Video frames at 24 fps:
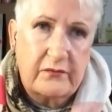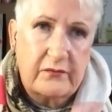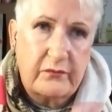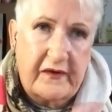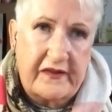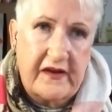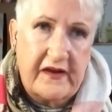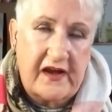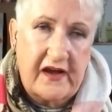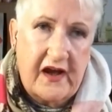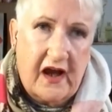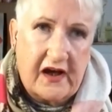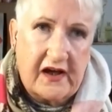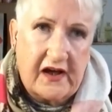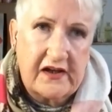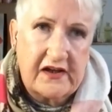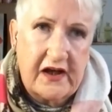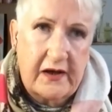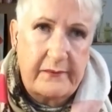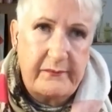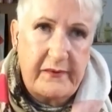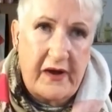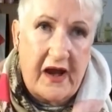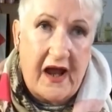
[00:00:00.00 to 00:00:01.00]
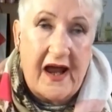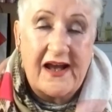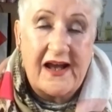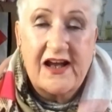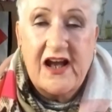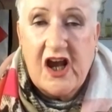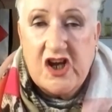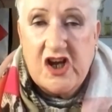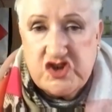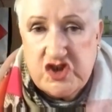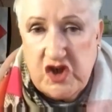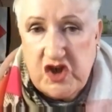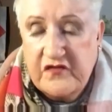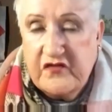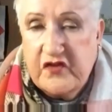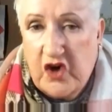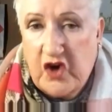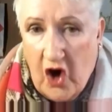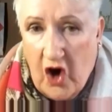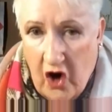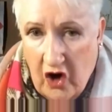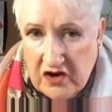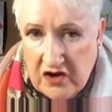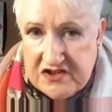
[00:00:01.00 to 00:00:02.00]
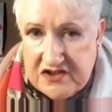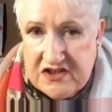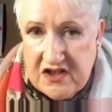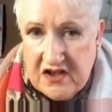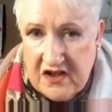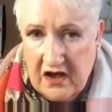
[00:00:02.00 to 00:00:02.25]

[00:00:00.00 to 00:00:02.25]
within academia unless you've got